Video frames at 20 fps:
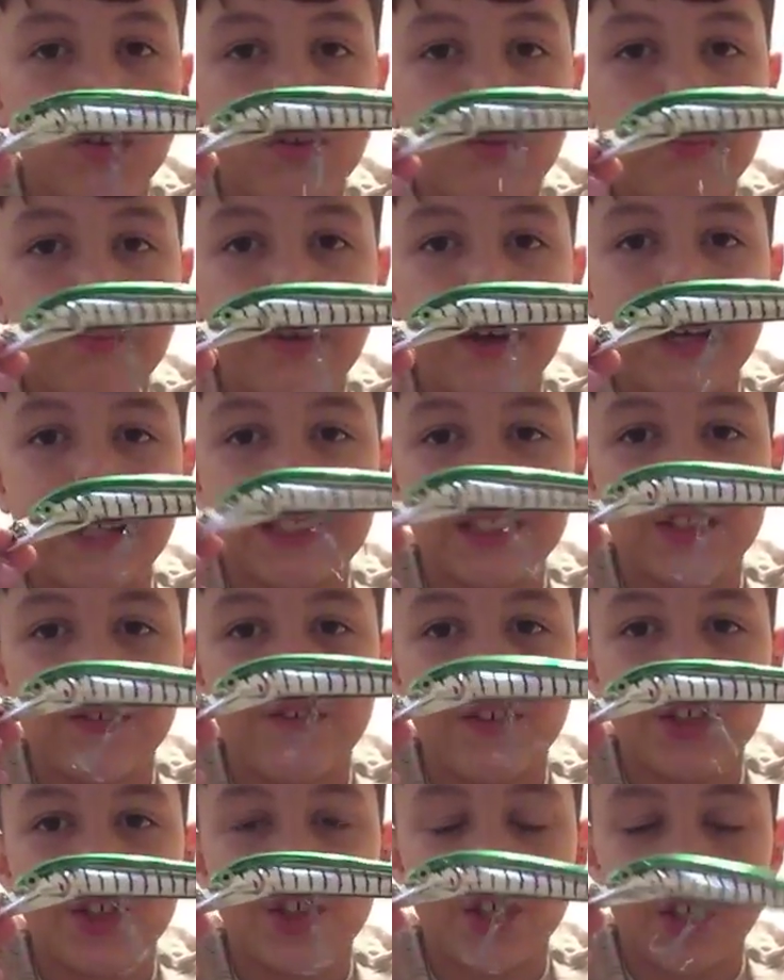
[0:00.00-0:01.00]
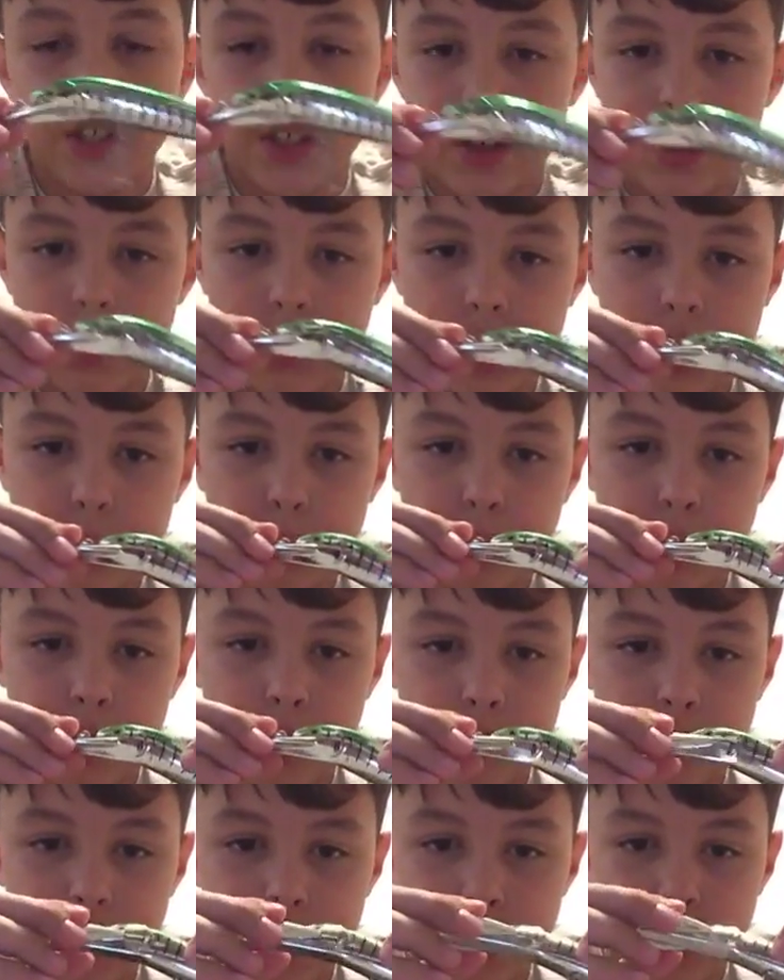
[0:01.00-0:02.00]
bass fishing and deep water
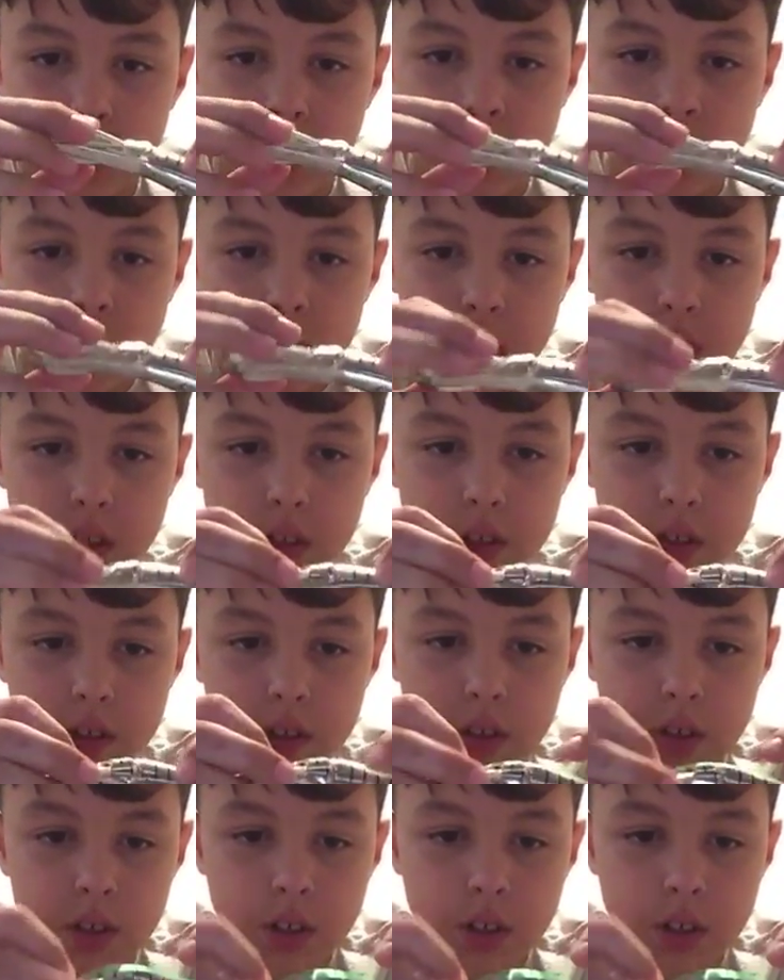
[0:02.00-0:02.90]
fishing because